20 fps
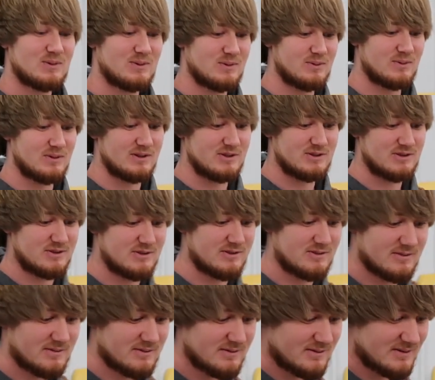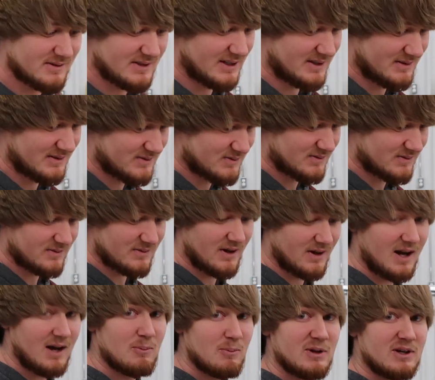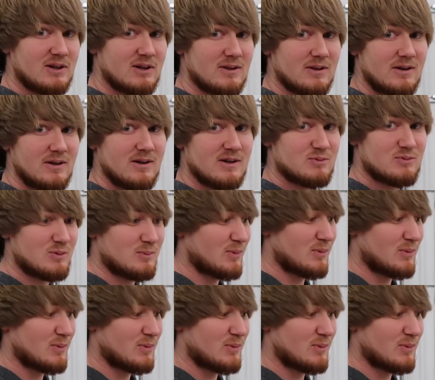Which, it's not been cleared, it's been